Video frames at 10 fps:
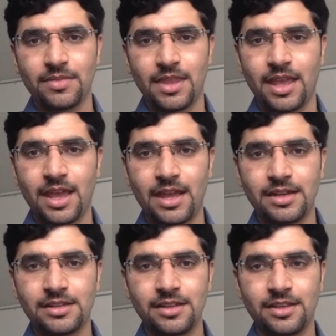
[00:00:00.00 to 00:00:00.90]

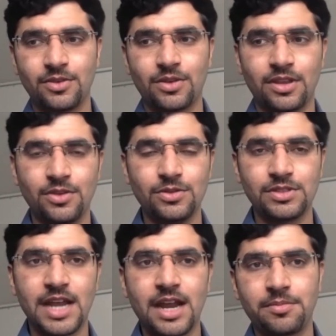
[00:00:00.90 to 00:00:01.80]
and you can use
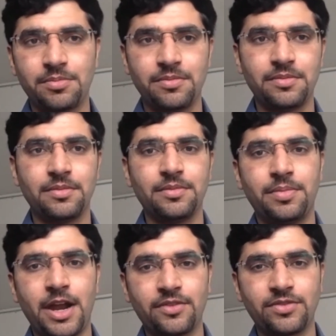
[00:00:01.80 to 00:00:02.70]
that
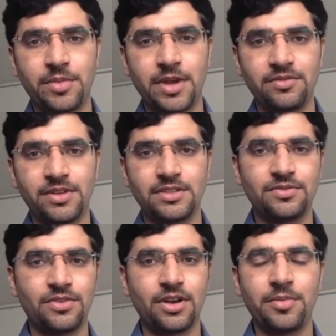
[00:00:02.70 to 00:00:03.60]
part of the bandwidth
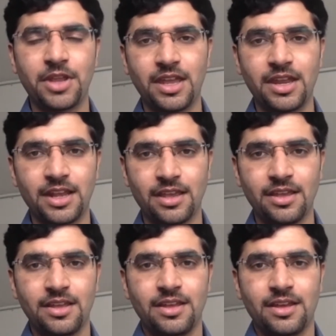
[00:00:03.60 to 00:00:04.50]
for communicating
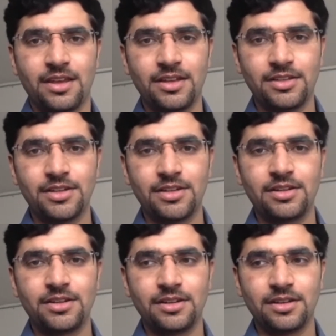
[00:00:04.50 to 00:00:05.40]
other
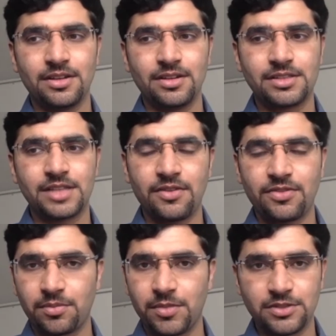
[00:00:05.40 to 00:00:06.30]

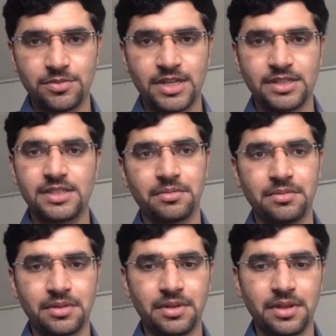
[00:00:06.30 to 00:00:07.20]
scientific measurements and
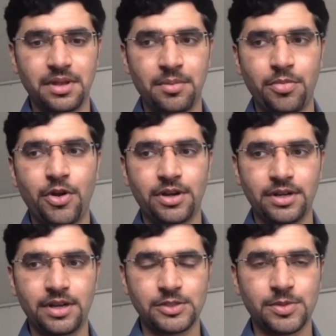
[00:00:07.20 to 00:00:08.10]

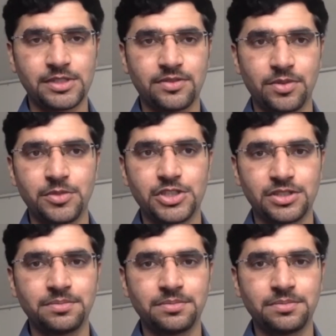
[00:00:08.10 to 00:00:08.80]
important aspects of the mission.